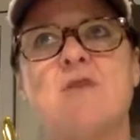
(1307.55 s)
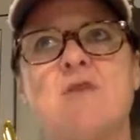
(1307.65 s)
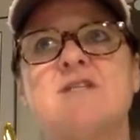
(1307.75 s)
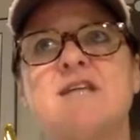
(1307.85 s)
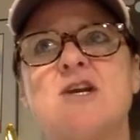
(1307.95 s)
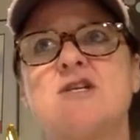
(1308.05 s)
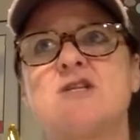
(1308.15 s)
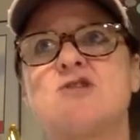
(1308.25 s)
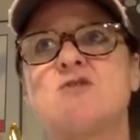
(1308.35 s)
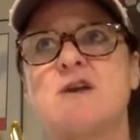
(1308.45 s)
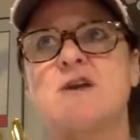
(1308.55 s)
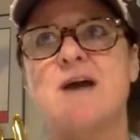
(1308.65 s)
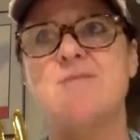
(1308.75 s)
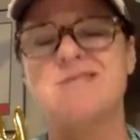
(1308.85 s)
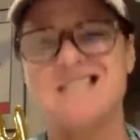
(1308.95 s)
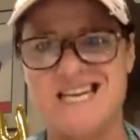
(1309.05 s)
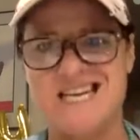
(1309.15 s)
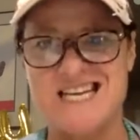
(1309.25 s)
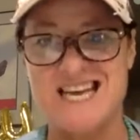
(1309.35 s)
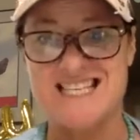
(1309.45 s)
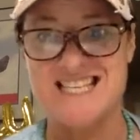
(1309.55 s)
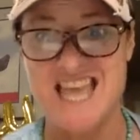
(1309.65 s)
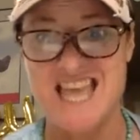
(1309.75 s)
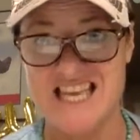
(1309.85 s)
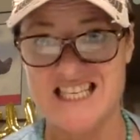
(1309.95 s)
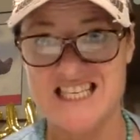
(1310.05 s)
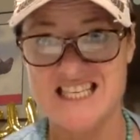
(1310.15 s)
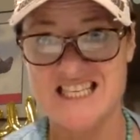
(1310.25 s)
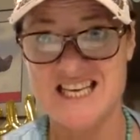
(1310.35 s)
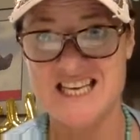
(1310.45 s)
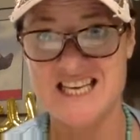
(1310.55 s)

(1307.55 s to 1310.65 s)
oh, this energy sort of comes in and does this.